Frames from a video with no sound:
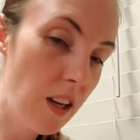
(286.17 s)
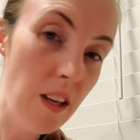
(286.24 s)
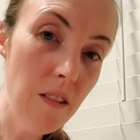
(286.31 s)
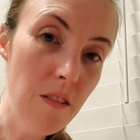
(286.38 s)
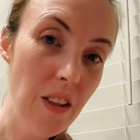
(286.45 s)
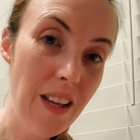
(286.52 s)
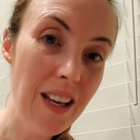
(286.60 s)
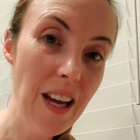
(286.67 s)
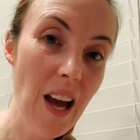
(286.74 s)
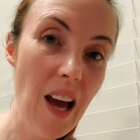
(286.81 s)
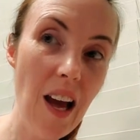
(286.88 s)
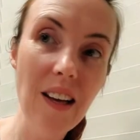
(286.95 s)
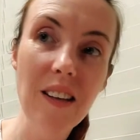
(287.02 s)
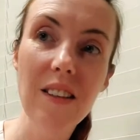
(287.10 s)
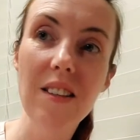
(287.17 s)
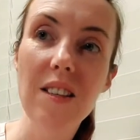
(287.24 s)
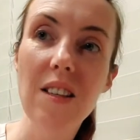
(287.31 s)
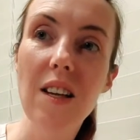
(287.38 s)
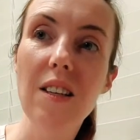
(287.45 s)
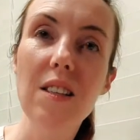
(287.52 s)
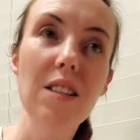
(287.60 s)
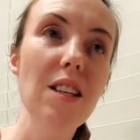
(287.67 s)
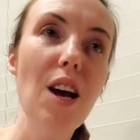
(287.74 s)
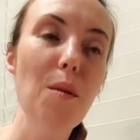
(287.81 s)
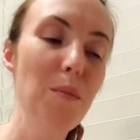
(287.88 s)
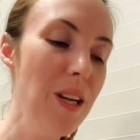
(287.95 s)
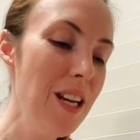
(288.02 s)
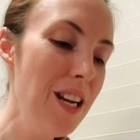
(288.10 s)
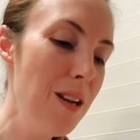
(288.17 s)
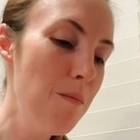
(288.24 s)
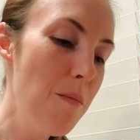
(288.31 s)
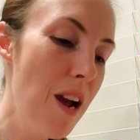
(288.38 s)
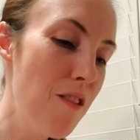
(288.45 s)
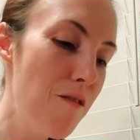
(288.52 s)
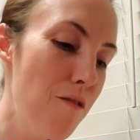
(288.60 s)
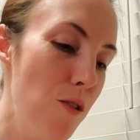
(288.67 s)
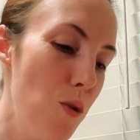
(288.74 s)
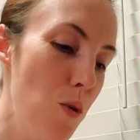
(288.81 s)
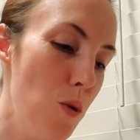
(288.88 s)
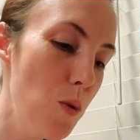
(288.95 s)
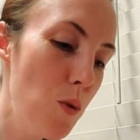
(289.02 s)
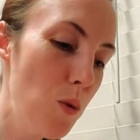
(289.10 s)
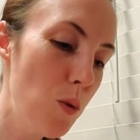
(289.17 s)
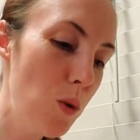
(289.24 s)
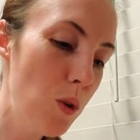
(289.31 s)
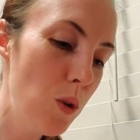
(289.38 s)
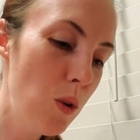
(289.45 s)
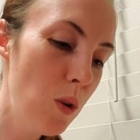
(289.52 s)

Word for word: Even the cat, he's like, stop eating my food.